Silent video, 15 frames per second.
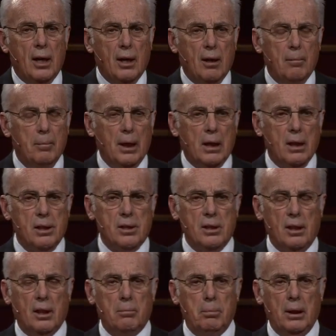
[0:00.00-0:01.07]
uh, because
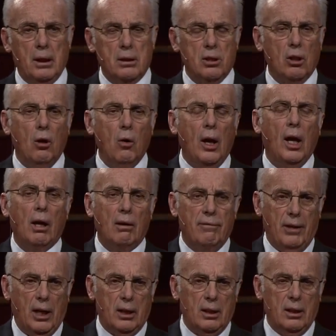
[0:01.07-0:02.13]
he had been so
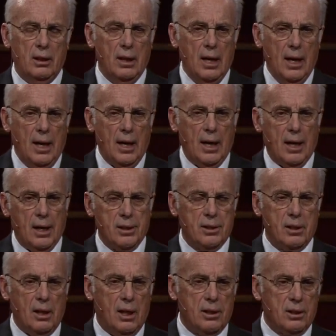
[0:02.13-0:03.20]
elevated
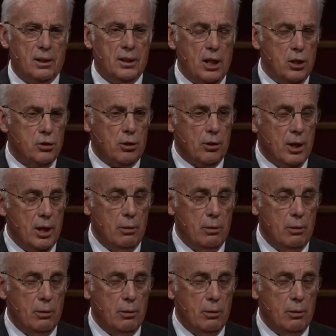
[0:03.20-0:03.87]
as, as a teacher.